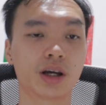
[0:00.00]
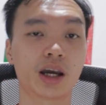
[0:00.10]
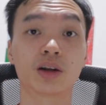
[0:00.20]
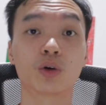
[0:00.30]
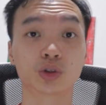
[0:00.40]

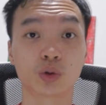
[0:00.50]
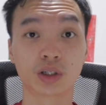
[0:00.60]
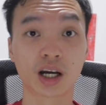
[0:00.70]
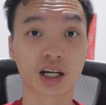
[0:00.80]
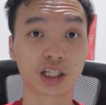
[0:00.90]
and also
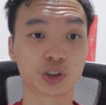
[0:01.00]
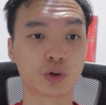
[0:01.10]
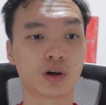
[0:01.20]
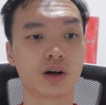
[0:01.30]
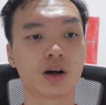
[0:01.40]

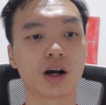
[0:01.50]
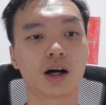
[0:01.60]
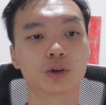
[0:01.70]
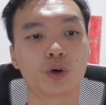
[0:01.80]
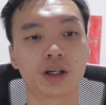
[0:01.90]
Garnacho
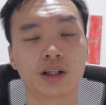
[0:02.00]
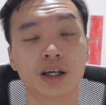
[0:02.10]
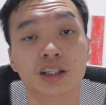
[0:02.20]
out wide.